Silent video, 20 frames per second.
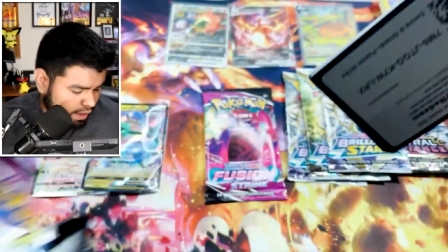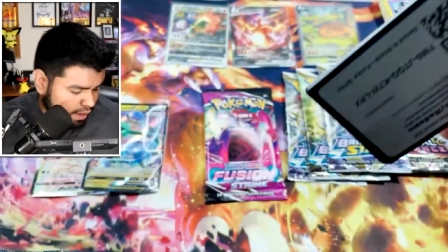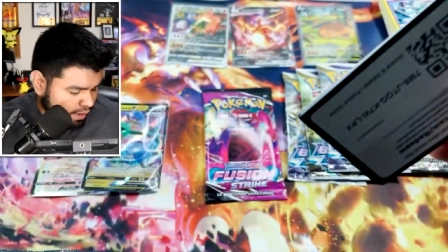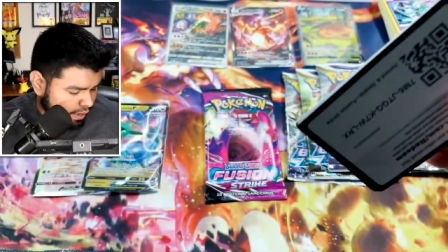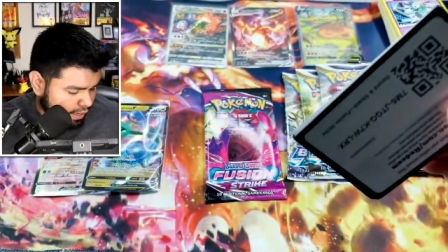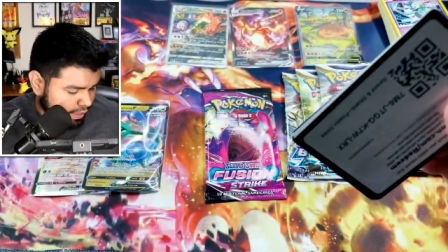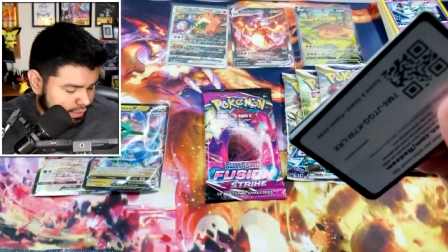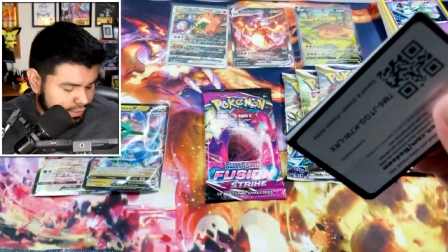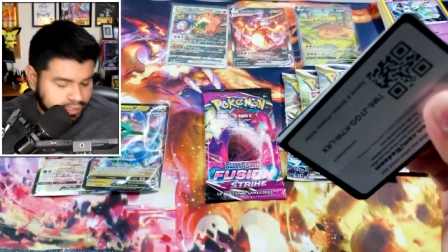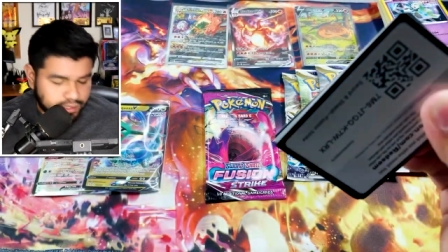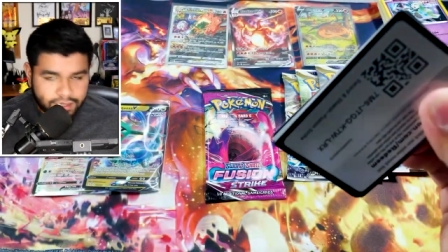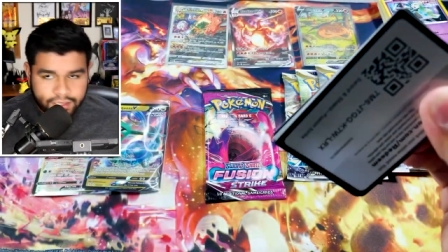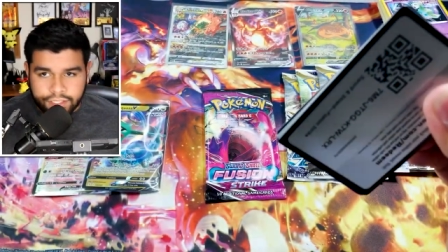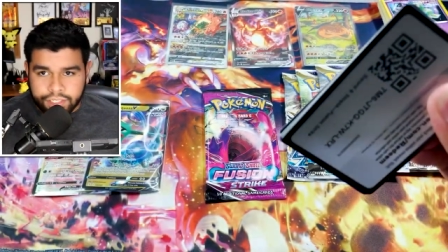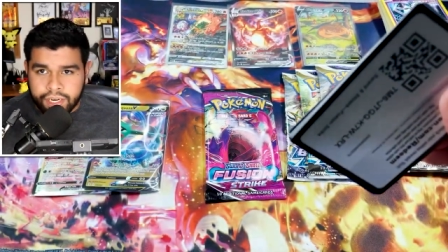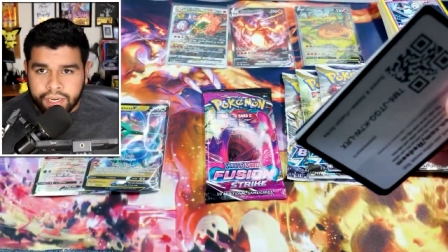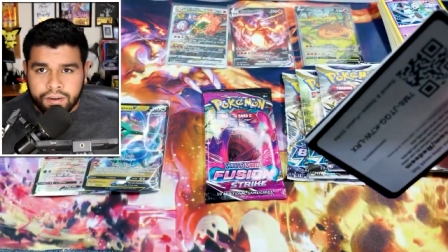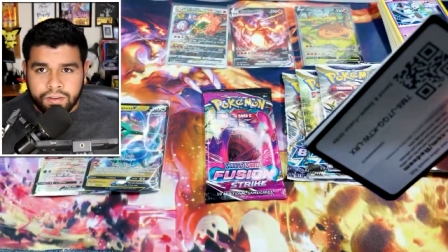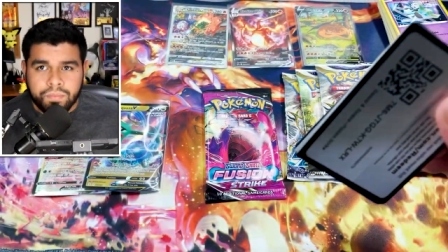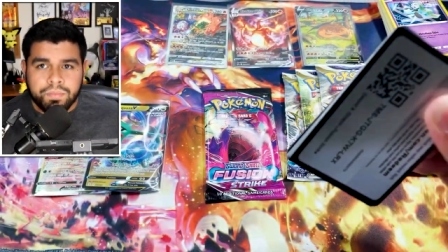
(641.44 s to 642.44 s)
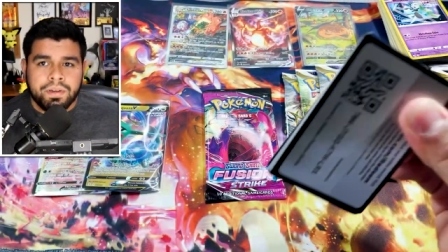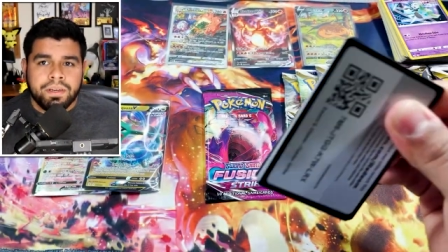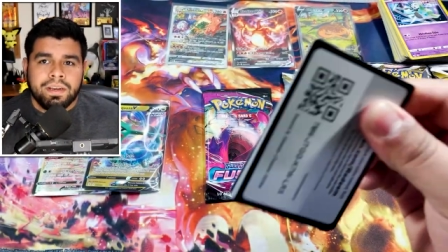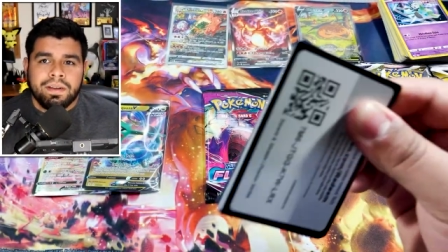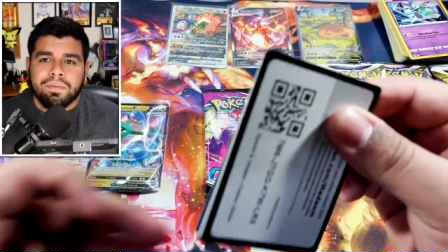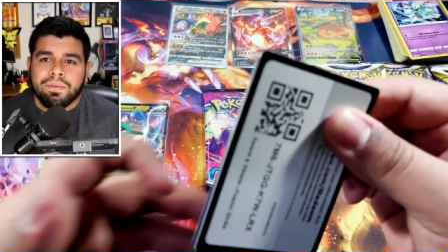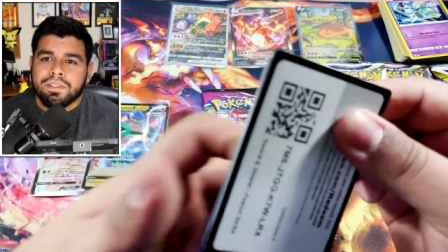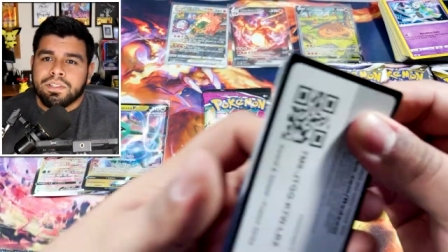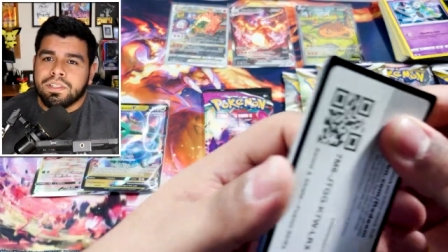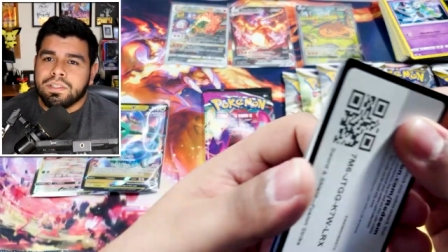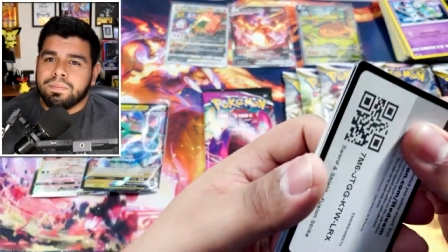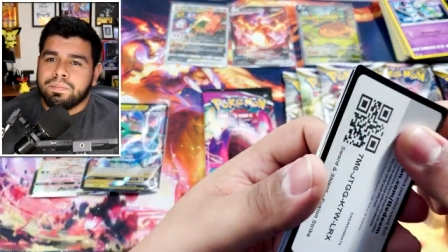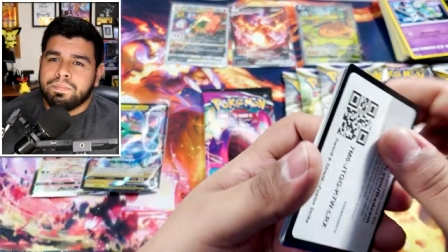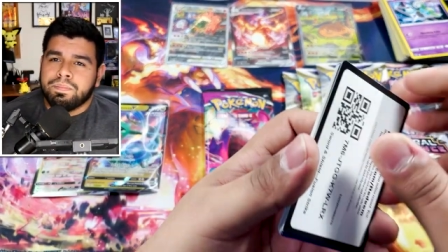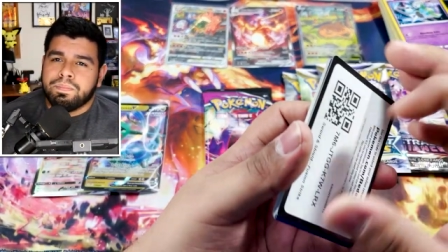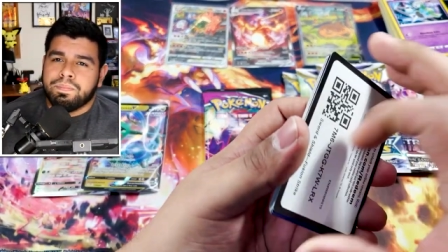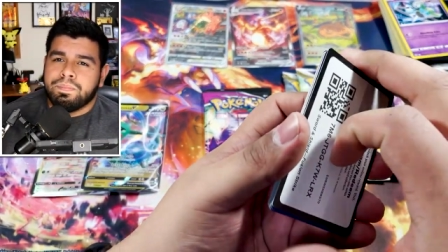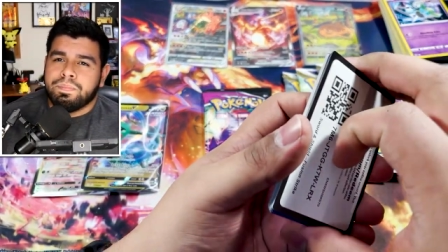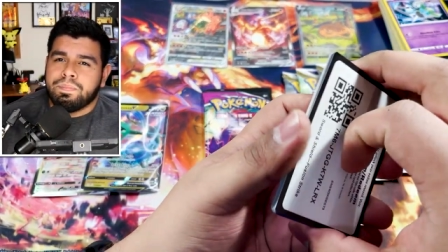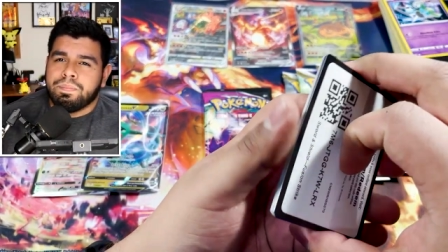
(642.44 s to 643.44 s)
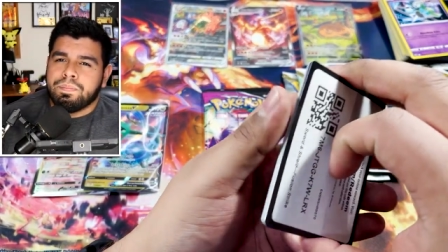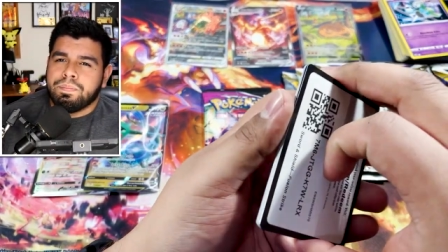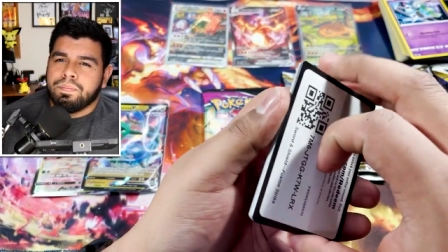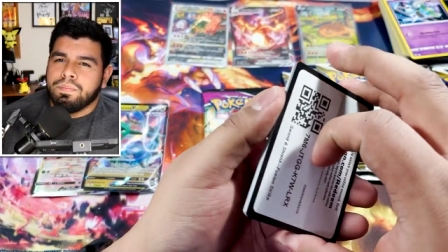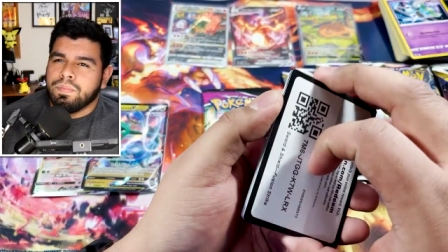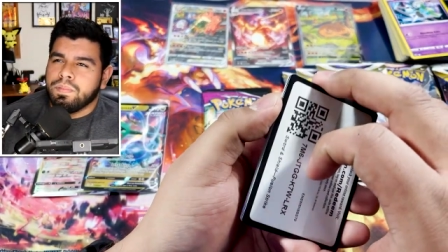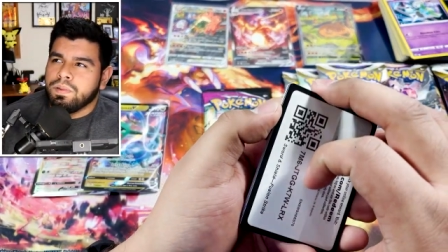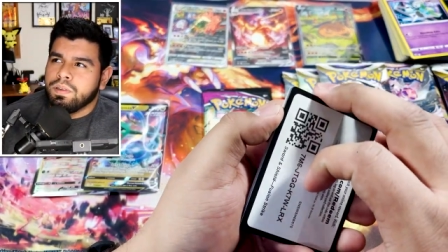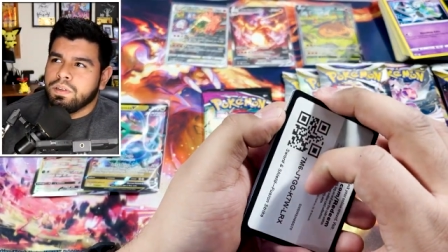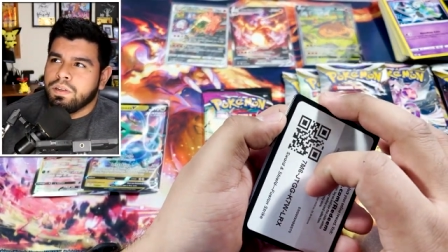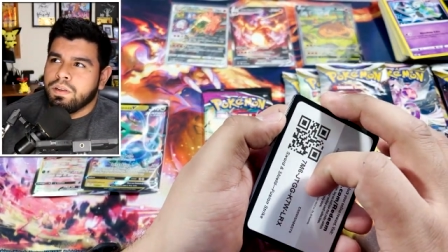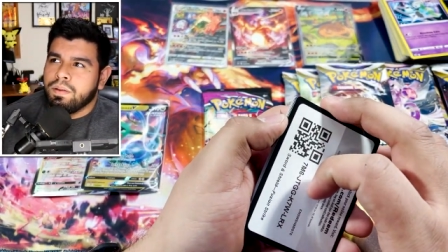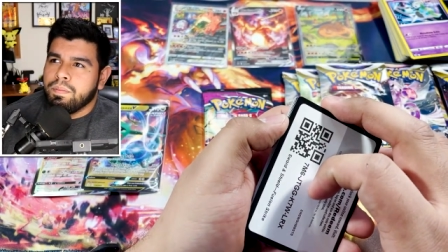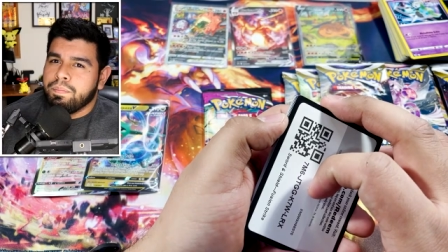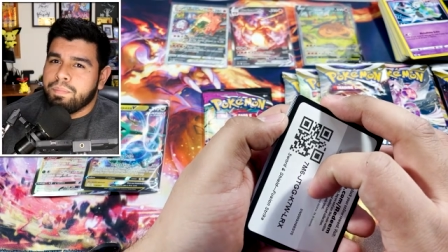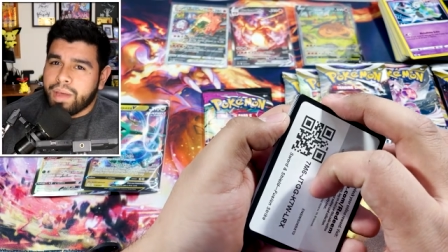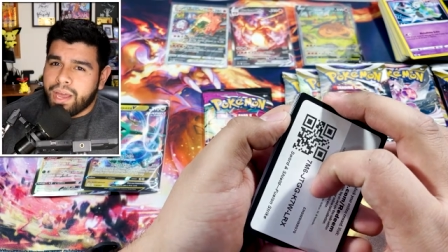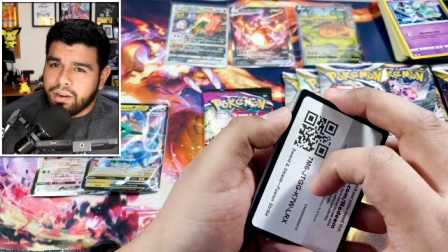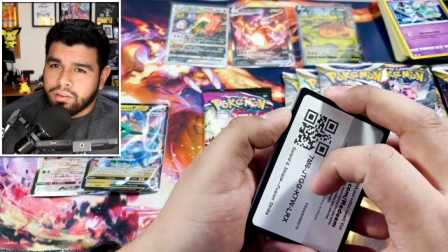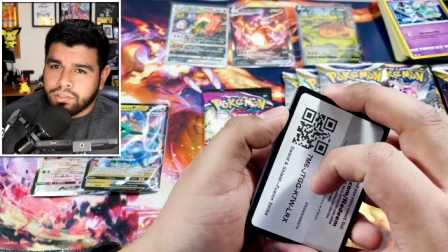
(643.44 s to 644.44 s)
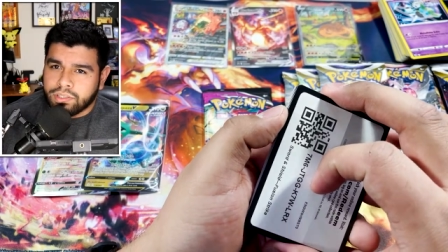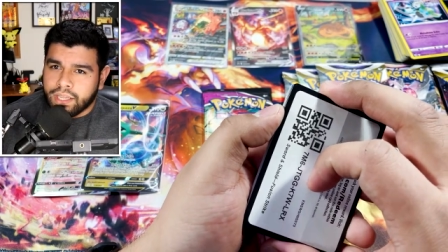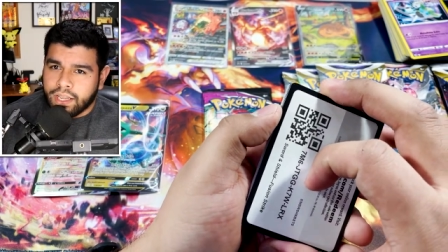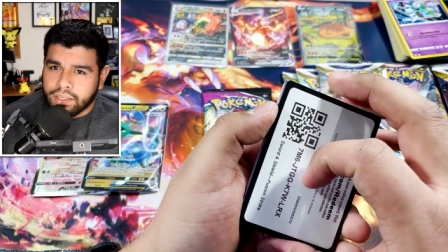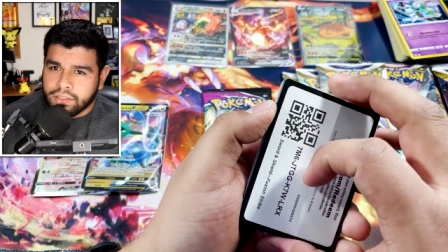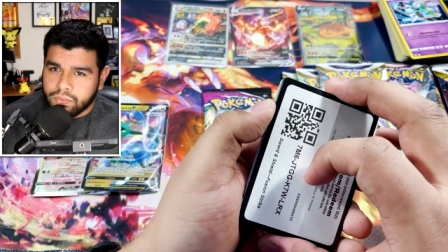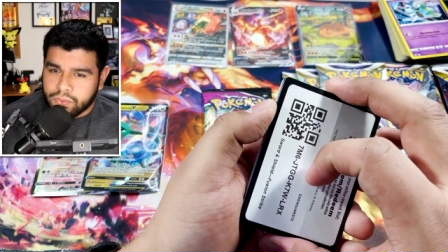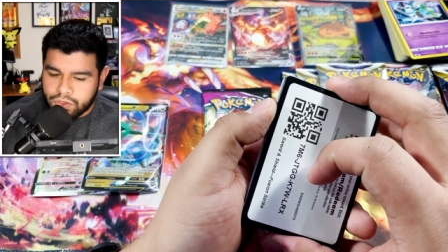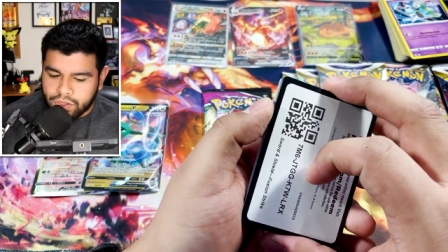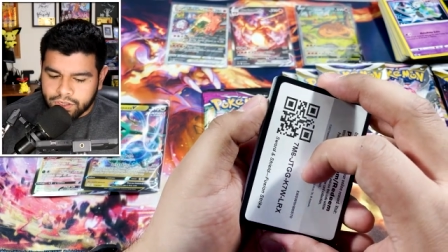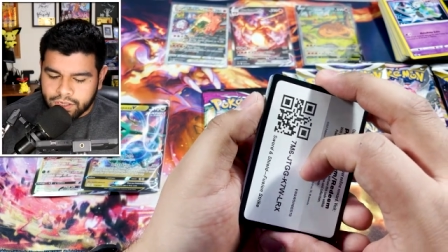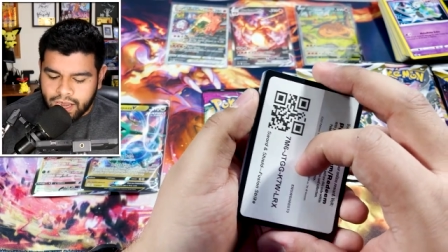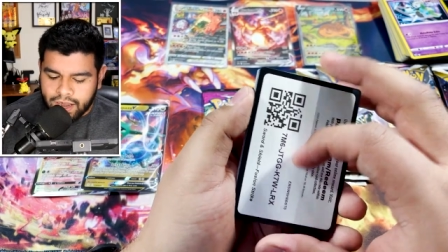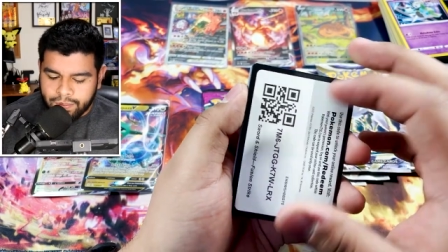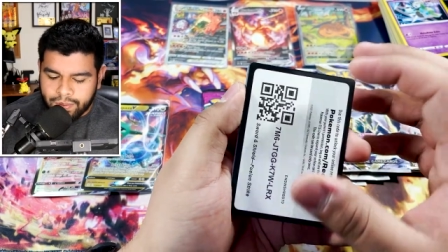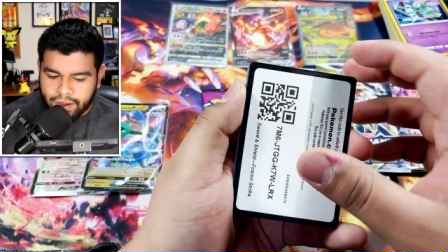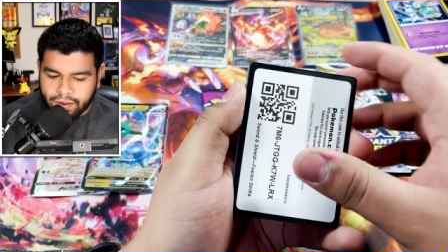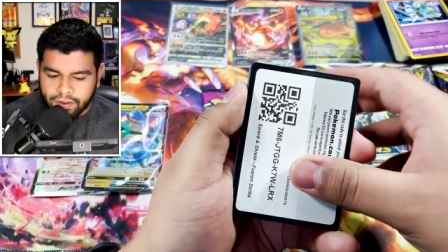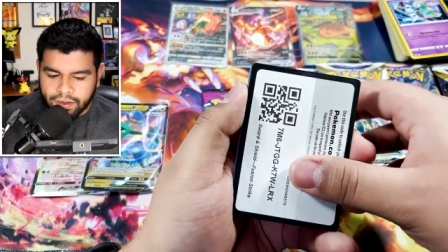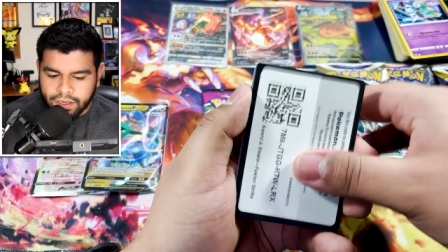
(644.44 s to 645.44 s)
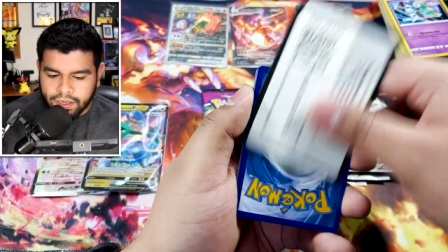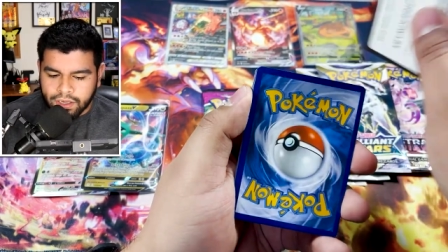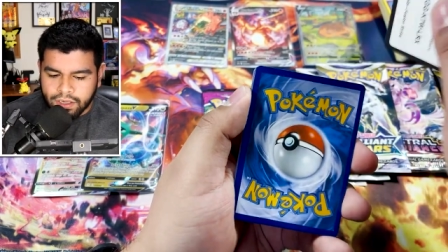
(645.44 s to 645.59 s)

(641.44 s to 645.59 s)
got into this channel when it was just Battle Styles, which just came out.